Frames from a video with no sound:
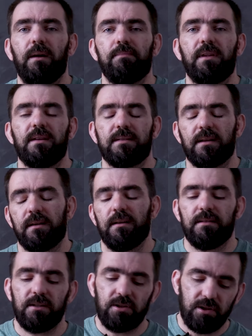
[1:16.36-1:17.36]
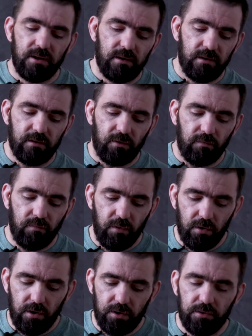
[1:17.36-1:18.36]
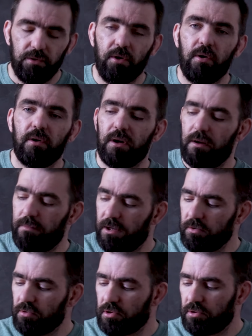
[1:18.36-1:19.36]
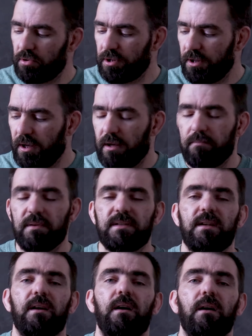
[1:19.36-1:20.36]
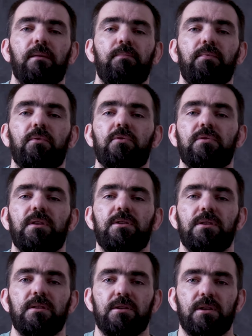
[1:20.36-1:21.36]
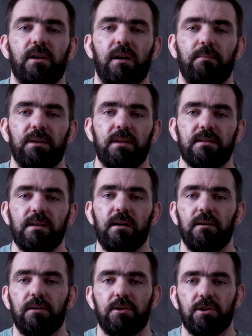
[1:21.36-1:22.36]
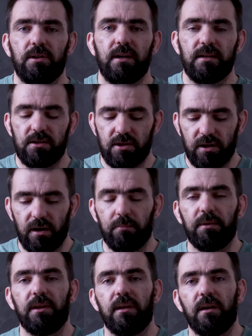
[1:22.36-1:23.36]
I put in a bowl 9 egg yolks, 150 grams of sugar and 30 grams